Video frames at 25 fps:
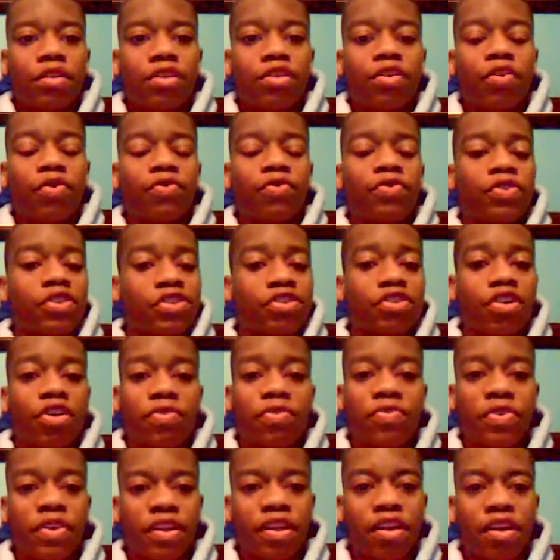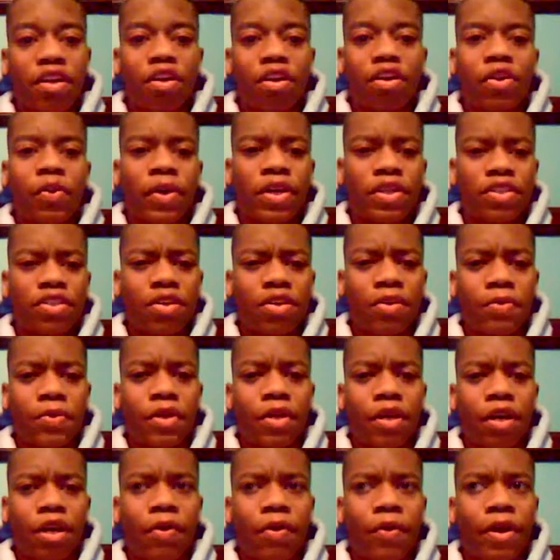you start feeling earthquake
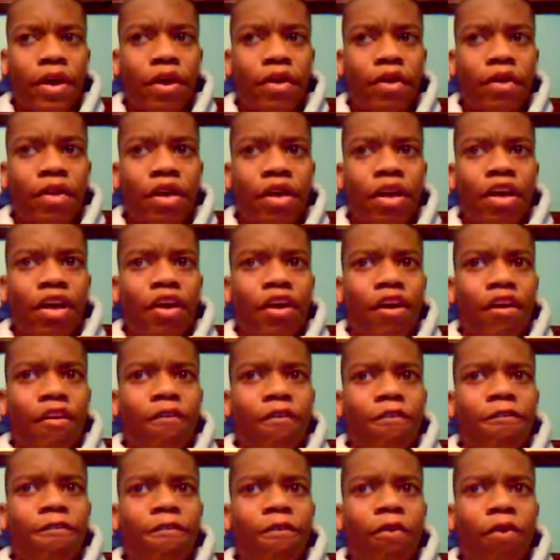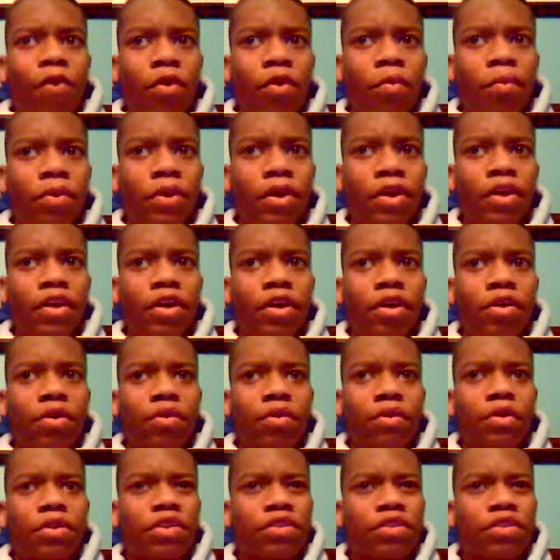somewhere around a 4.0.